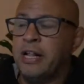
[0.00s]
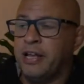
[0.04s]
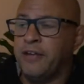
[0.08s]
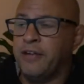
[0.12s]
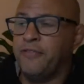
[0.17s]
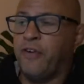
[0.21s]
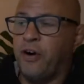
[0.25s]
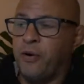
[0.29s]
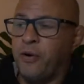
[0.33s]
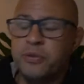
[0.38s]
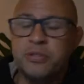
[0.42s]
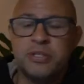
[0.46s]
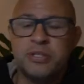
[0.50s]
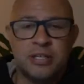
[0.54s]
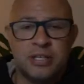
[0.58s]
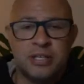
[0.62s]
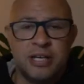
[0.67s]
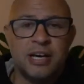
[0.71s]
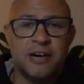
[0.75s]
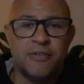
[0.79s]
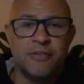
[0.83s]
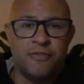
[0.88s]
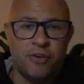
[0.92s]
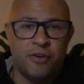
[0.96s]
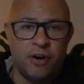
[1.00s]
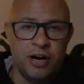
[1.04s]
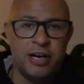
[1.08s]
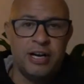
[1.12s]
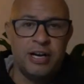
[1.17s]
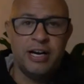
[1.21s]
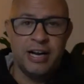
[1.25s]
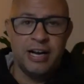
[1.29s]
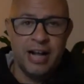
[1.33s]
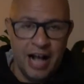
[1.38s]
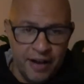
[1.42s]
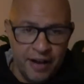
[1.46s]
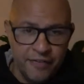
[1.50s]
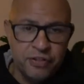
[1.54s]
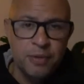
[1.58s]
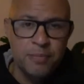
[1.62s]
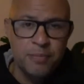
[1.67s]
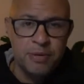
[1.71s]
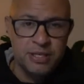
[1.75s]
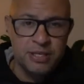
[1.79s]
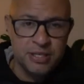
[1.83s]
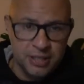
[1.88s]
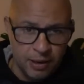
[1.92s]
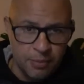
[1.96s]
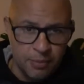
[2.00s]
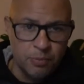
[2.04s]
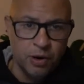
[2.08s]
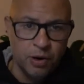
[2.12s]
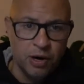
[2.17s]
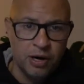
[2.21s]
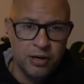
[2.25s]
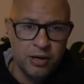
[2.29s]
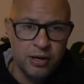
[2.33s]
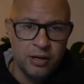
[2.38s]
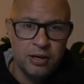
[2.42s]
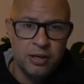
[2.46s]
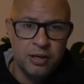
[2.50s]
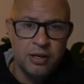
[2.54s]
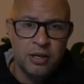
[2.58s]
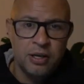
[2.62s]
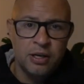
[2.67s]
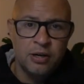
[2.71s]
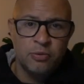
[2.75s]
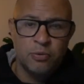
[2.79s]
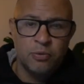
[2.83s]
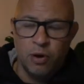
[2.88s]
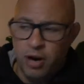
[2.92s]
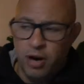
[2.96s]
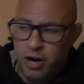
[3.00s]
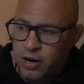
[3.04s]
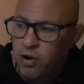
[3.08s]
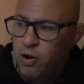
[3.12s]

if I was to take a fight, it'd have to be someone, right?